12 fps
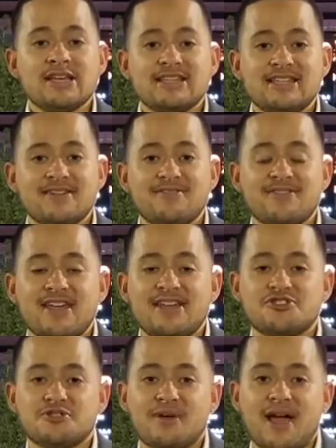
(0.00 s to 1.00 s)
given that
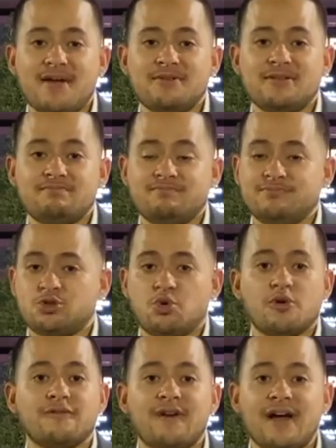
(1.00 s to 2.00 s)
Inter Miami
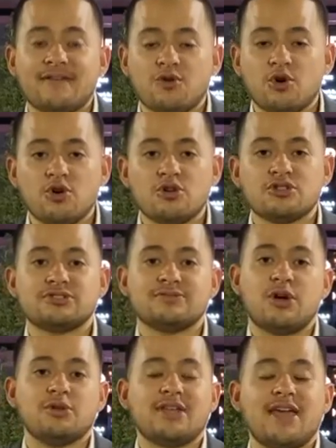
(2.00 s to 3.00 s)
scored 5 goals,
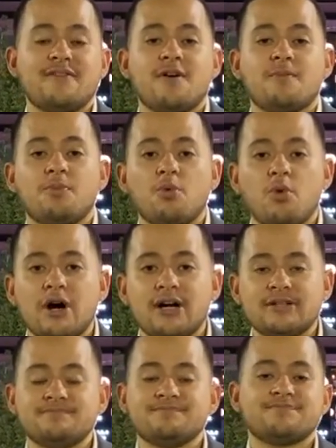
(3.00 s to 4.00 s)
only gave up 1,